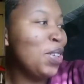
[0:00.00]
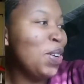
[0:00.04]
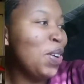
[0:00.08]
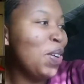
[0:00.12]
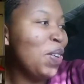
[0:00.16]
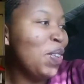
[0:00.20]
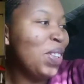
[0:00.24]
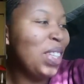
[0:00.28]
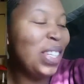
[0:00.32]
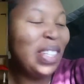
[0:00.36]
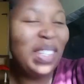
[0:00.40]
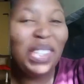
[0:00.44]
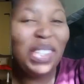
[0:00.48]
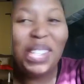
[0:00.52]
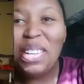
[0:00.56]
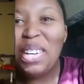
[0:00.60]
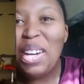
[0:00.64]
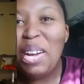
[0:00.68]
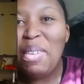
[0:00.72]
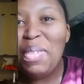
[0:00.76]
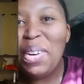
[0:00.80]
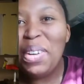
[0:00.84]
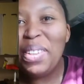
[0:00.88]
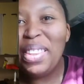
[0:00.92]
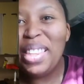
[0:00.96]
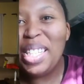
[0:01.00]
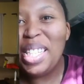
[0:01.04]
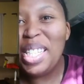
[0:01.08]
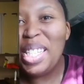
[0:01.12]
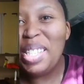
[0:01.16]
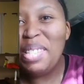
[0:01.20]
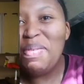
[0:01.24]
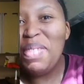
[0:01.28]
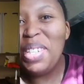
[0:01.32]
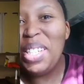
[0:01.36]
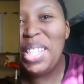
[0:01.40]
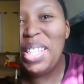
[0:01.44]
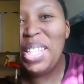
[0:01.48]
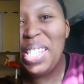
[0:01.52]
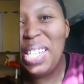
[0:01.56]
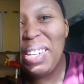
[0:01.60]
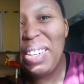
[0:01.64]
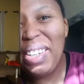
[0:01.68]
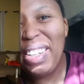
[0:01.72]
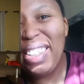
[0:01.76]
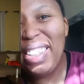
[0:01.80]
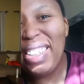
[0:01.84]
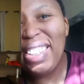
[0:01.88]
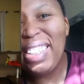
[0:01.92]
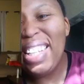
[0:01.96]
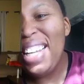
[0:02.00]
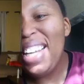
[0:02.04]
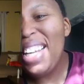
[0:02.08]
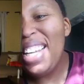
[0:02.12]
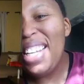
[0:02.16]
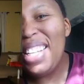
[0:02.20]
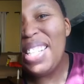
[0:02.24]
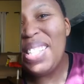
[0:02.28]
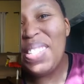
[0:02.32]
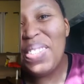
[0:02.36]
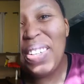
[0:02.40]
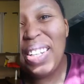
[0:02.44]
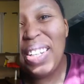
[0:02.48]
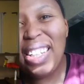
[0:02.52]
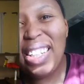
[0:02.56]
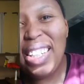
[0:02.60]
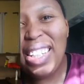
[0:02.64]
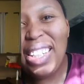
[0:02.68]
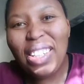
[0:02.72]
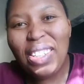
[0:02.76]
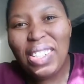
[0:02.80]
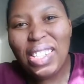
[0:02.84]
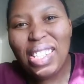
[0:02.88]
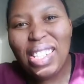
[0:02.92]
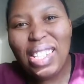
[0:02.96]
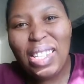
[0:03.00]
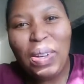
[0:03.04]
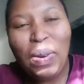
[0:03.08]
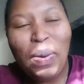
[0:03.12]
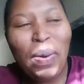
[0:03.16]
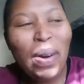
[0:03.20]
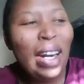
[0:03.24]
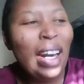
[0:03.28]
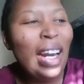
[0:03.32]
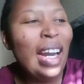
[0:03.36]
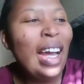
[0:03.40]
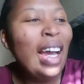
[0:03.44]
the story about this material is quite an interesting one.